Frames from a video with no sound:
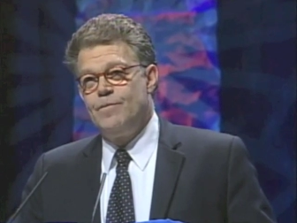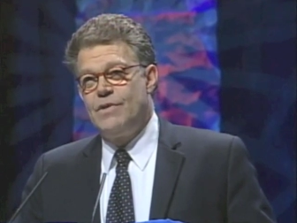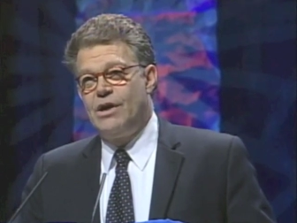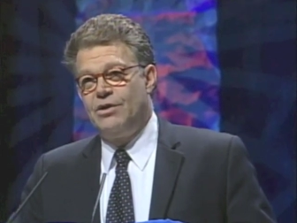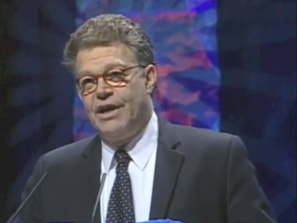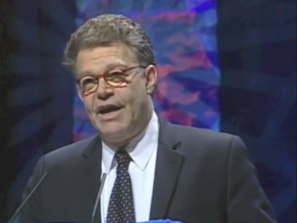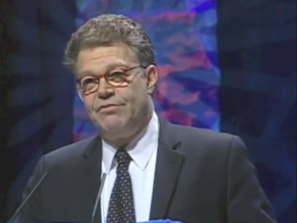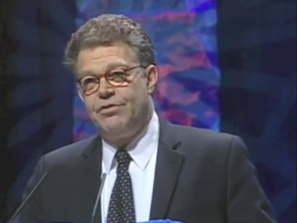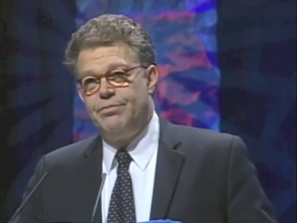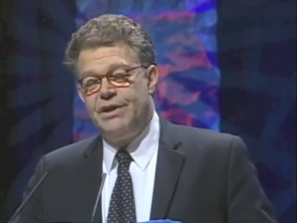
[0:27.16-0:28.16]
not only
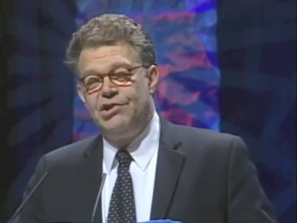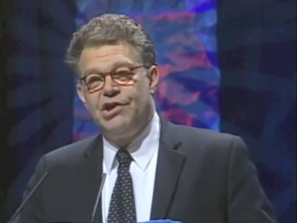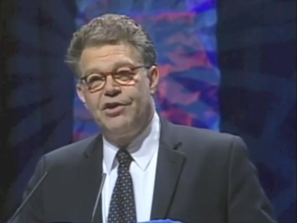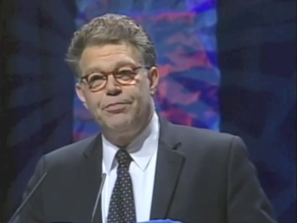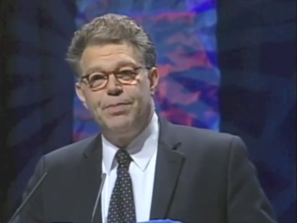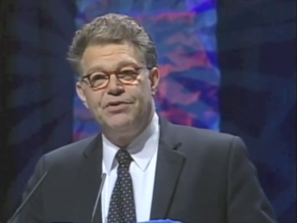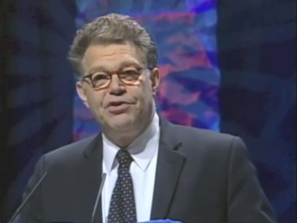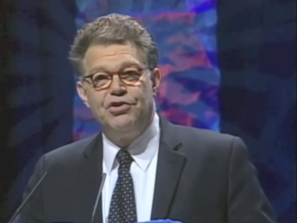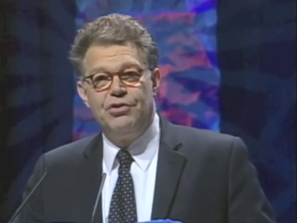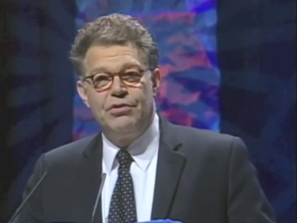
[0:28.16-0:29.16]
have to be just, but
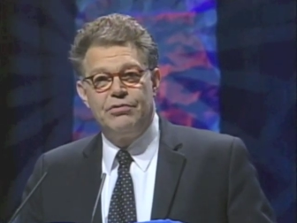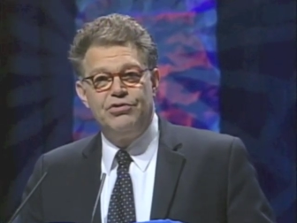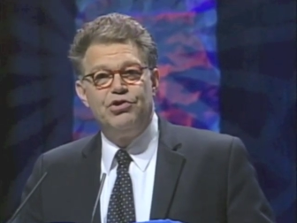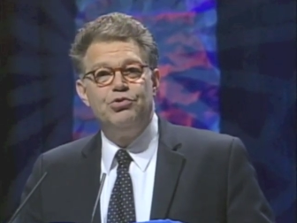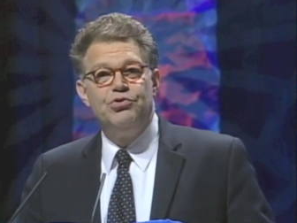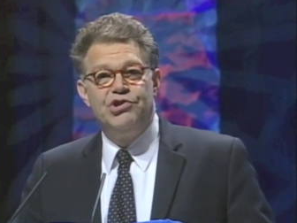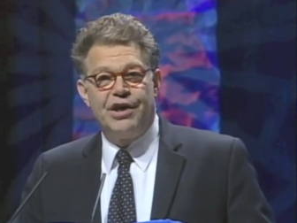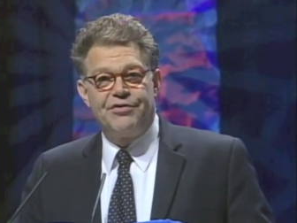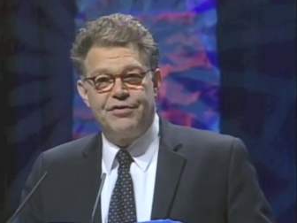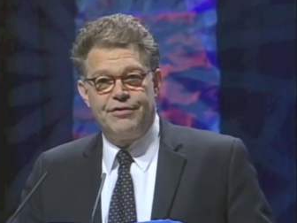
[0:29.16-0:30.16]
to do
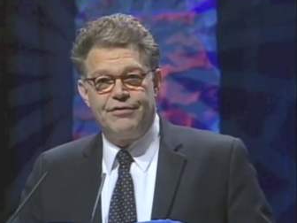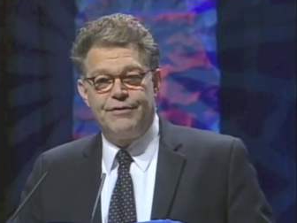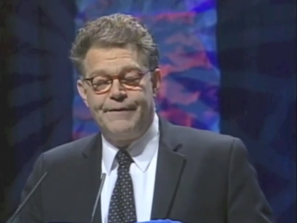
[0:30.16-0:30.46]
justice.